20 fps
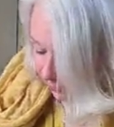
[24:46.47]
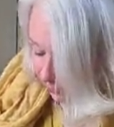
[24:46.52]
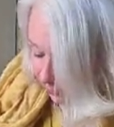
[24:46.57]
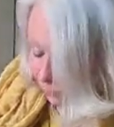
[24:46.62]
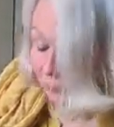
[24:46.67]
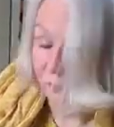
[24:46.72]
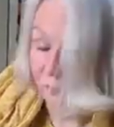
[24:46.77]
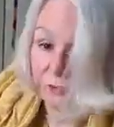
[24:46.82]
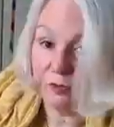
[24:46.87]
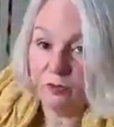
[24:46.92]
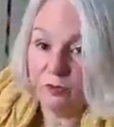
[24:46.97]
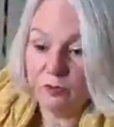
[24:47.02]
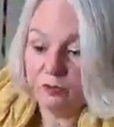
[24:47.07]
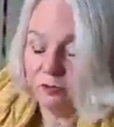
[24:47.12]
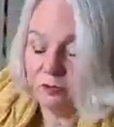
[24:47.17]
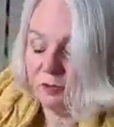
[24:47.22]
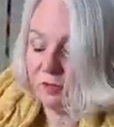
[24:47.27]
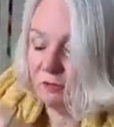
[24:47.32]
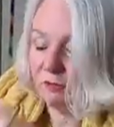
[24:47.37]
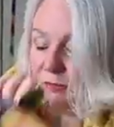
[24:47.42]
Also, who
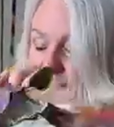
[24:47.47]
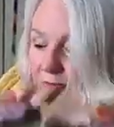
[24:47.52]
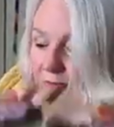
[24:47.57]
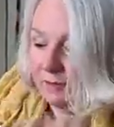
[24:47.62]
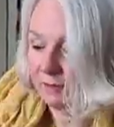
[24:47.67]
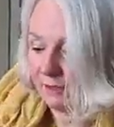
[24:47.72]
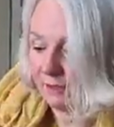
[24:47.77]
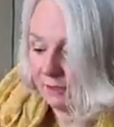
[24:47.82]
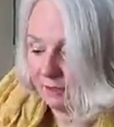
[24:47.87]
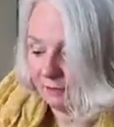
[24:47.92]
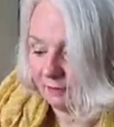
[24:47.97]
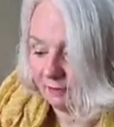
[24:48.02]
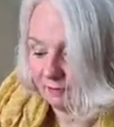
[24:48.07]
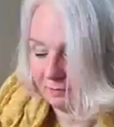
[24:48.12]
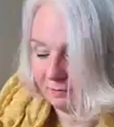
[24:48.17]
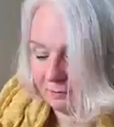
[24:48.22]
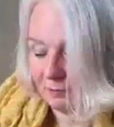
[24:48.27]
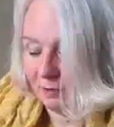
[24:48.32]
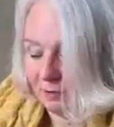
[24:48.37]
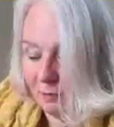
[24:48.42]
does everybody think
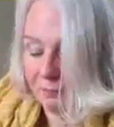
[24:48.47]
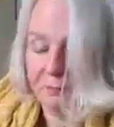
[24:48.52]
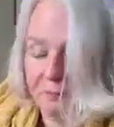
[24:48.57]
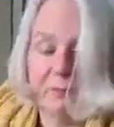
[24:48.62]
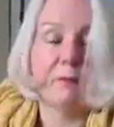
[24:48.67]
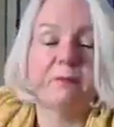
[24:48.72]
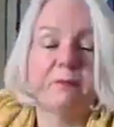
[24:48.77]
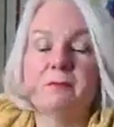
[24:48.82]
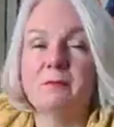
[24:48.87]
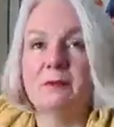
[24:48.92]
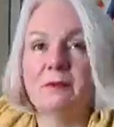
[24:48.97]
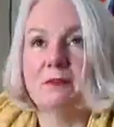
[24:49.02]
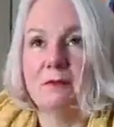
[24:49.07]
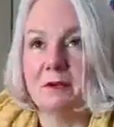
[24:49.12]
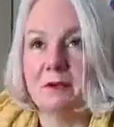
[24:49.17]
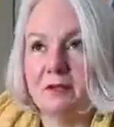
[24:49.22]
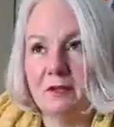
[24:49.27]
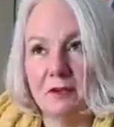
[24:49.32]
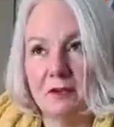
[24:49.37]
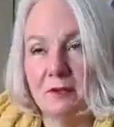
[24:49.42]
is, well, we
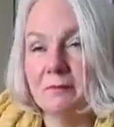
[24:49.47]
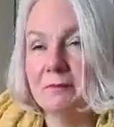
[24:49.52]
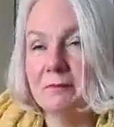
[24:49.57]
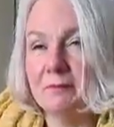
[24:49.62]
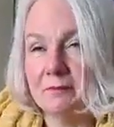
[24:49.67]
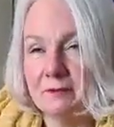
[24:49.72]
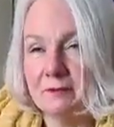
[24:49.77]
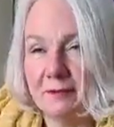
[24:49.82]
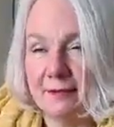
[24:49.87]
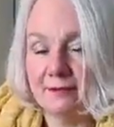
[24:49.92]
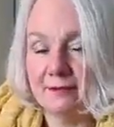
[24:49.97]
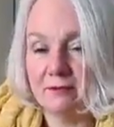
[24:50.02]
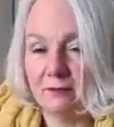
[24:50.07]
don't know, really.